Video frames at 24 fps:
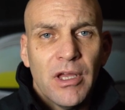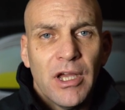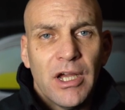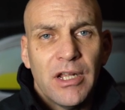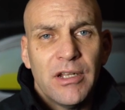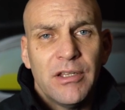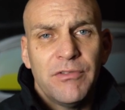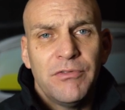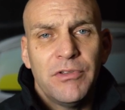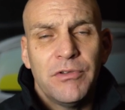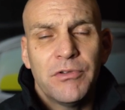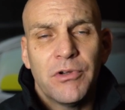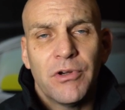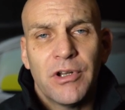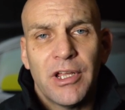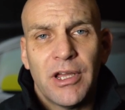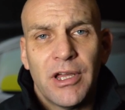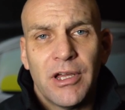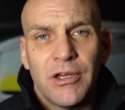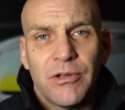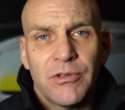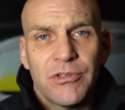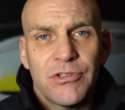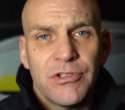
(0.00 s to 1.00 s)
And if you've got it
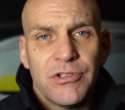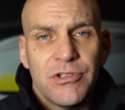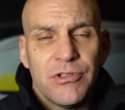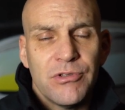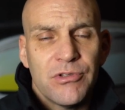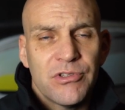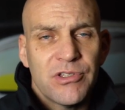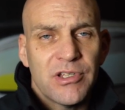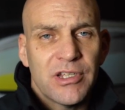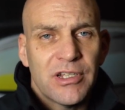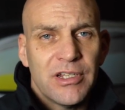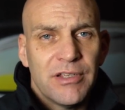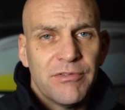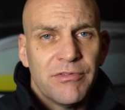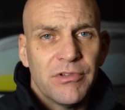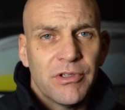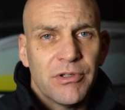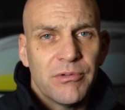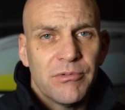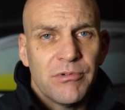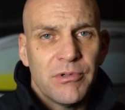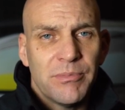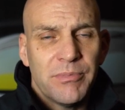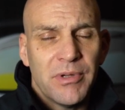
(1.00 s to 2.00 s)
out to do
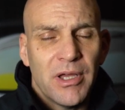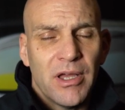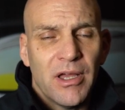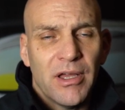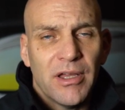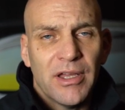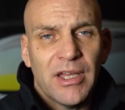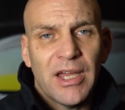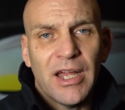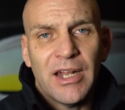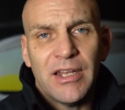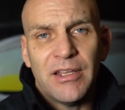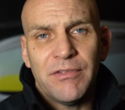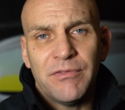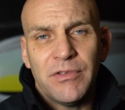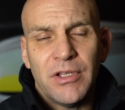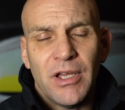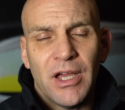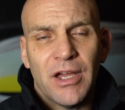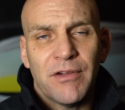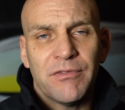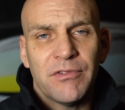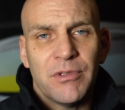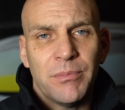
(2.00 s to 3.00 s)
significant repair, and if
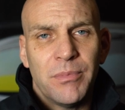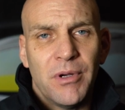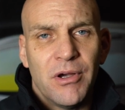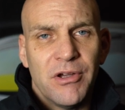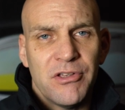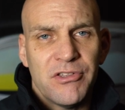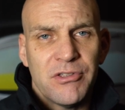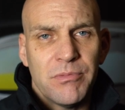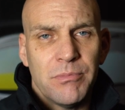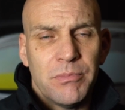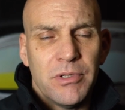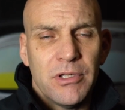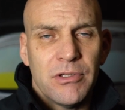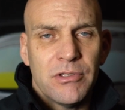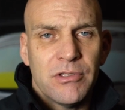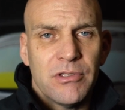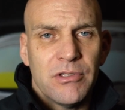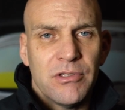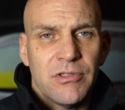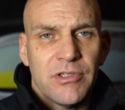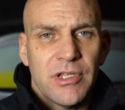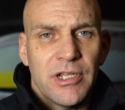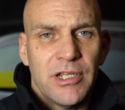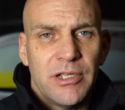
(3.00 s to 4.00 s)
you have to buy some
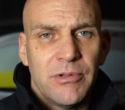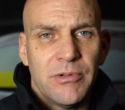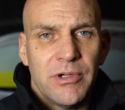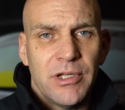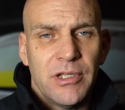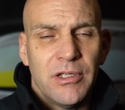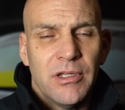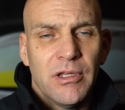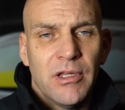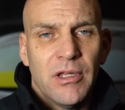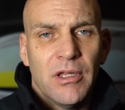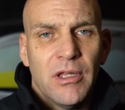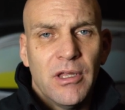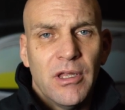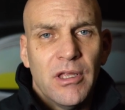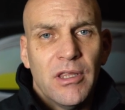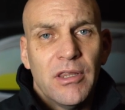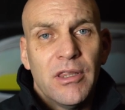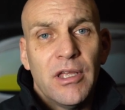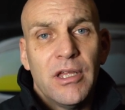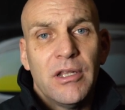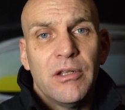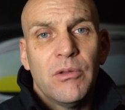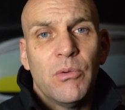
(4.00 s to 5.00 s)
pistons anyway,
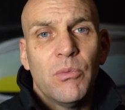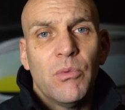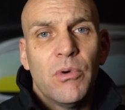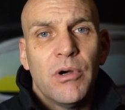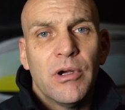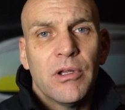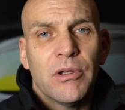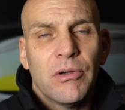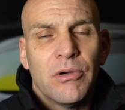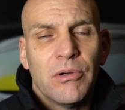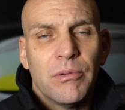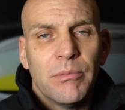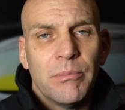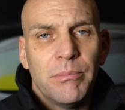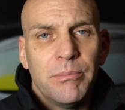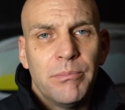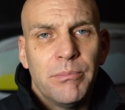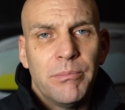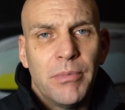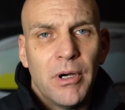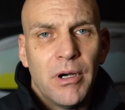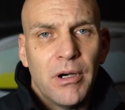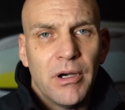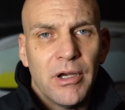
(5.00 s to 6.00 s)
then why not
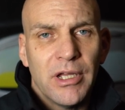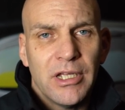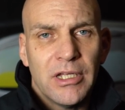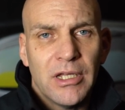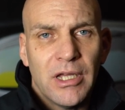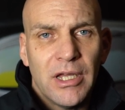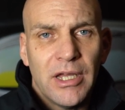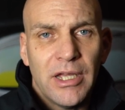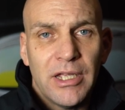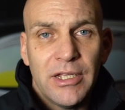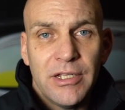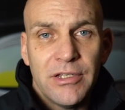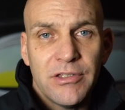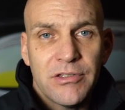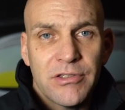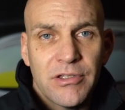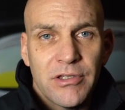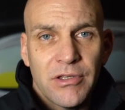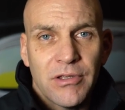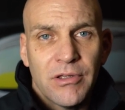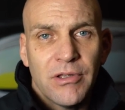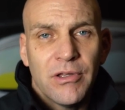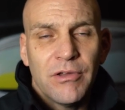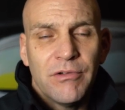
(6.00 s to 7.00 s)
buy
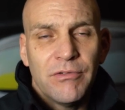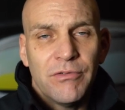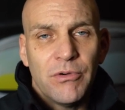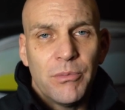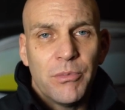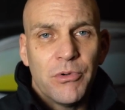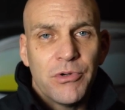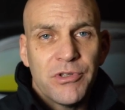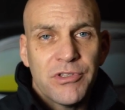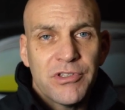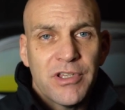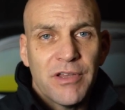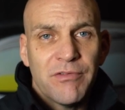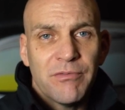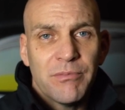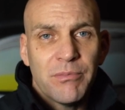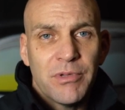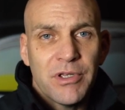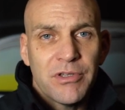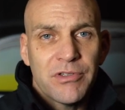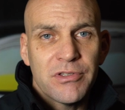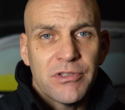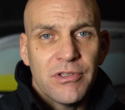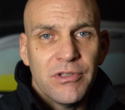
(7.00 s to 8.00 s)
8 4.7
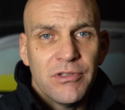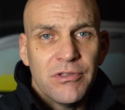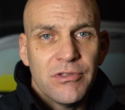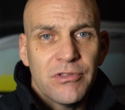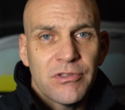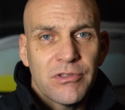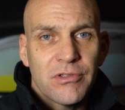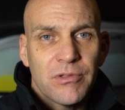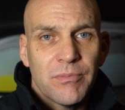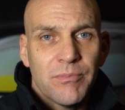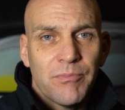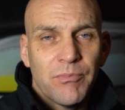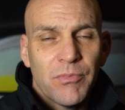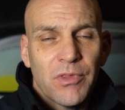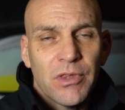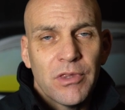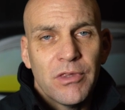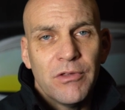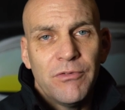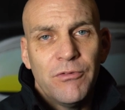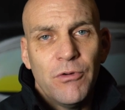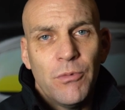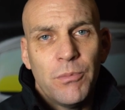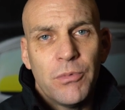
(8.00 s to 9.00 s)
pistons,
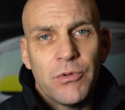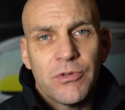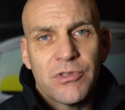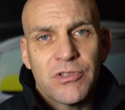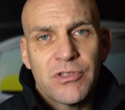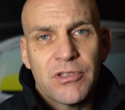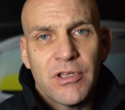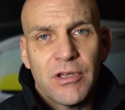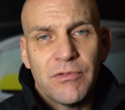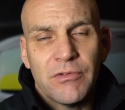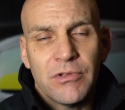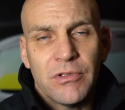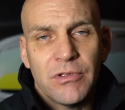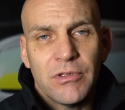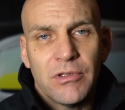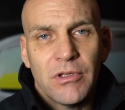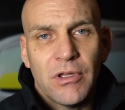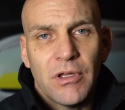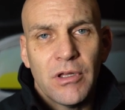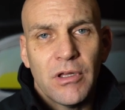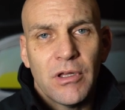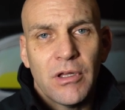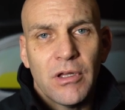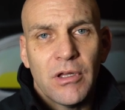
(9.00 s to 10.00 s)
the
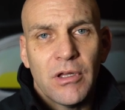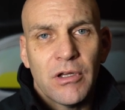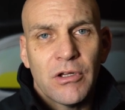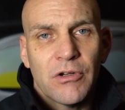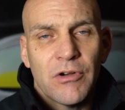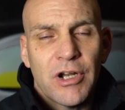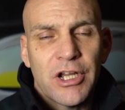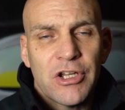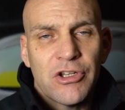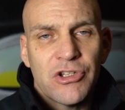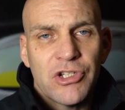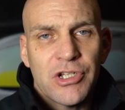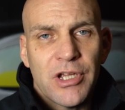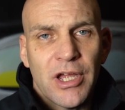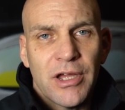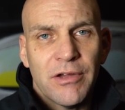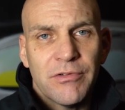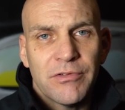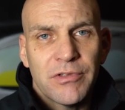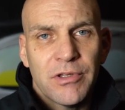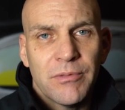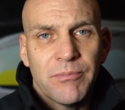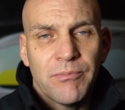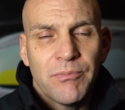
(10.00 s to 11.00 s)
4.7
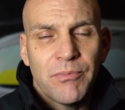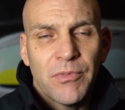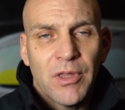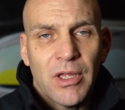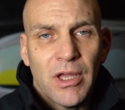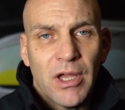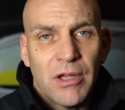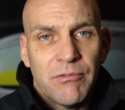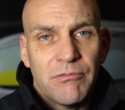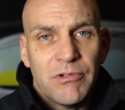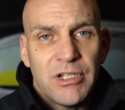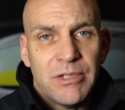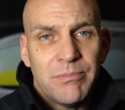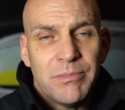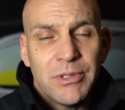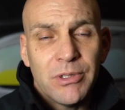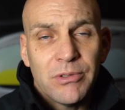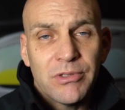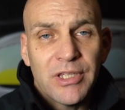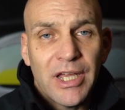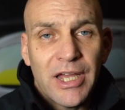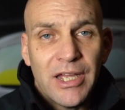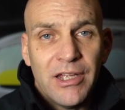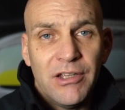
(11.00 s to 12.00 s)
crankshaft, and
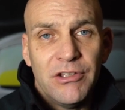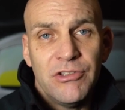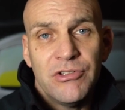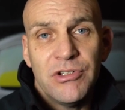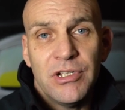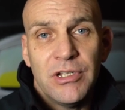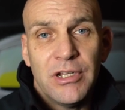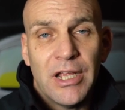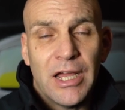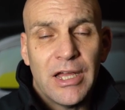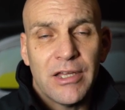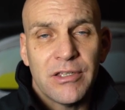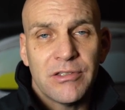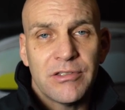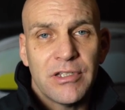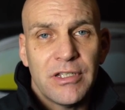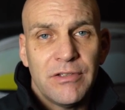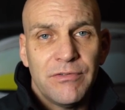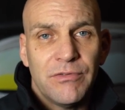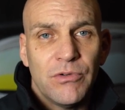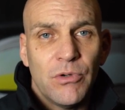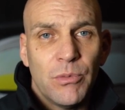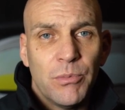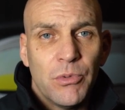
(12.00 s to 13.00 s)
rebuild that engine as
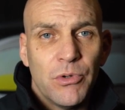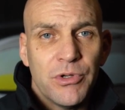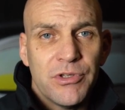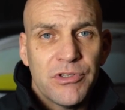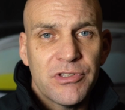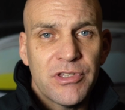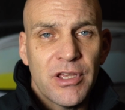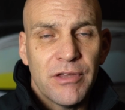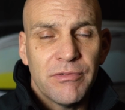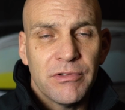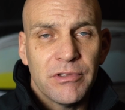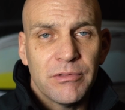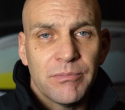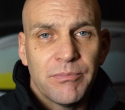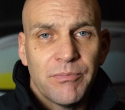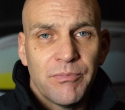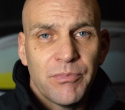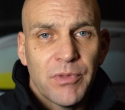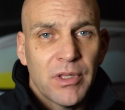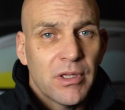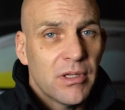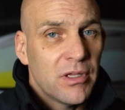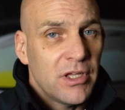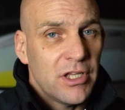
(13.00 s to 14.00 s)
a 4.7.
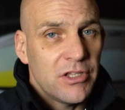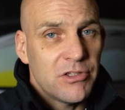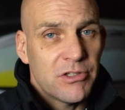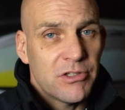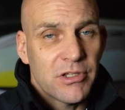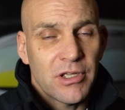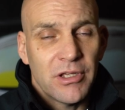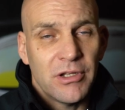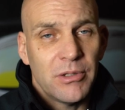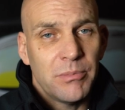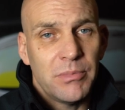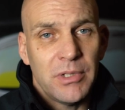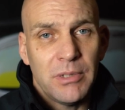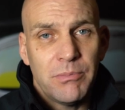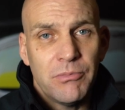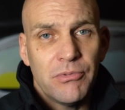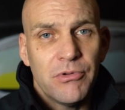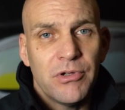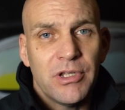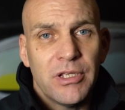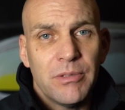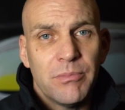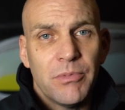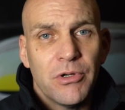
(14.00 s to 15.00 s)
It's going to be
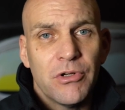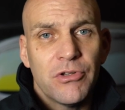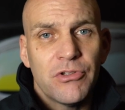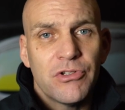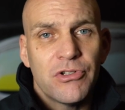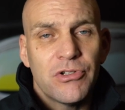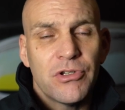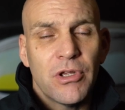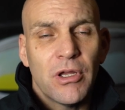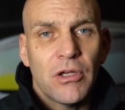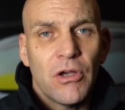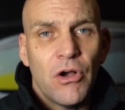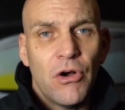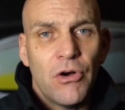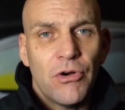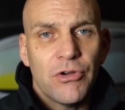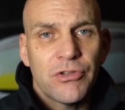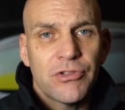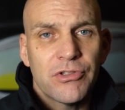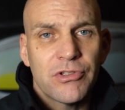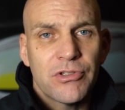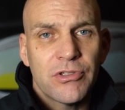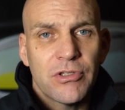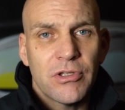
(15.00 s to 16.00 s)
pretty much
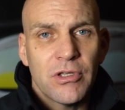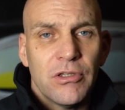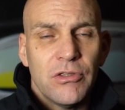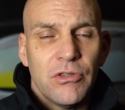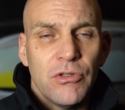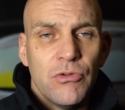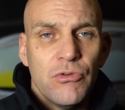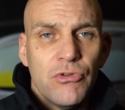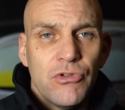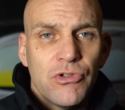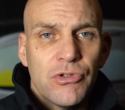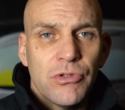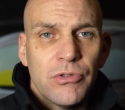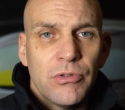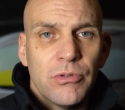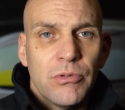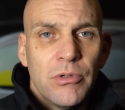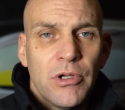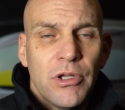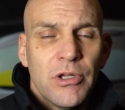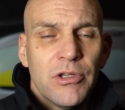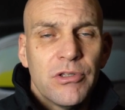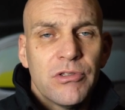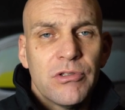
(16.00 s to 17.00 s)
cost neutral
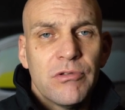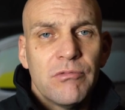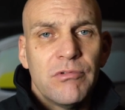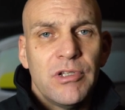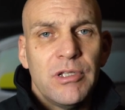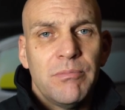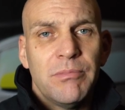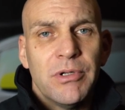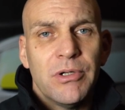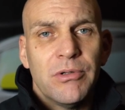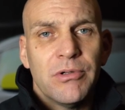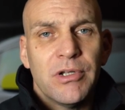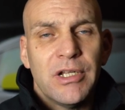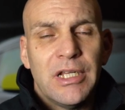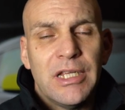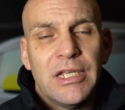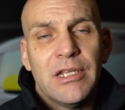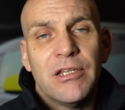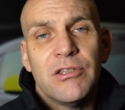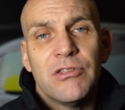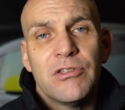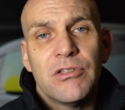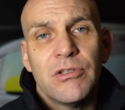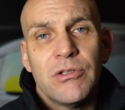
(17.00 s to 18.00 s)
to rebuilding
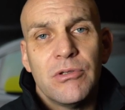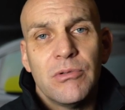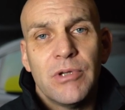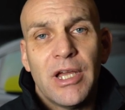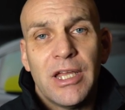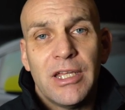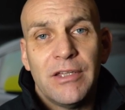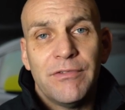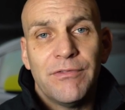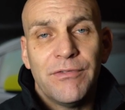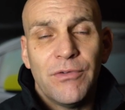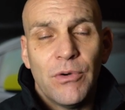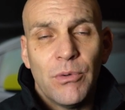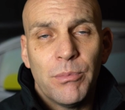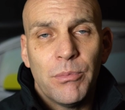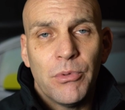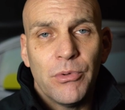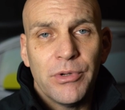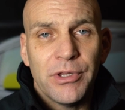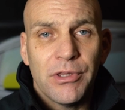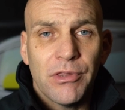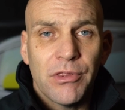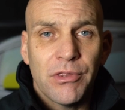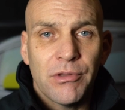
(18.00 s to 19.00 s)
it to a
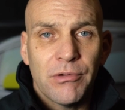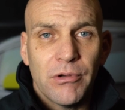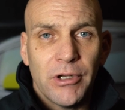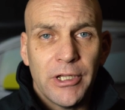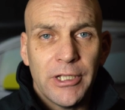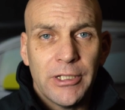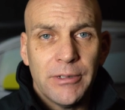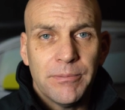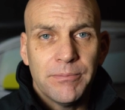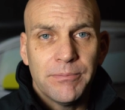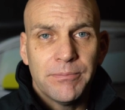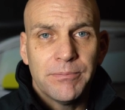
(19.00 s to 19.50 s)
4.3.